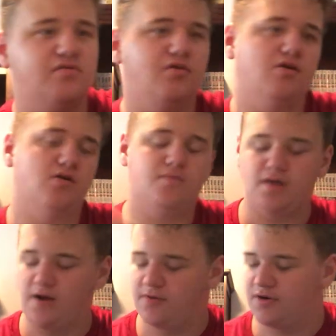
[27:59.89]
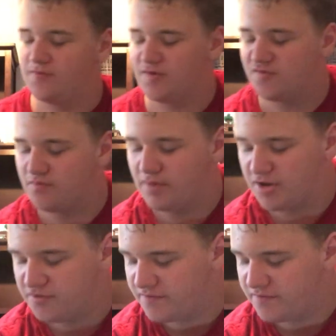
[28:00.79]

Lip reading: or I already went to my other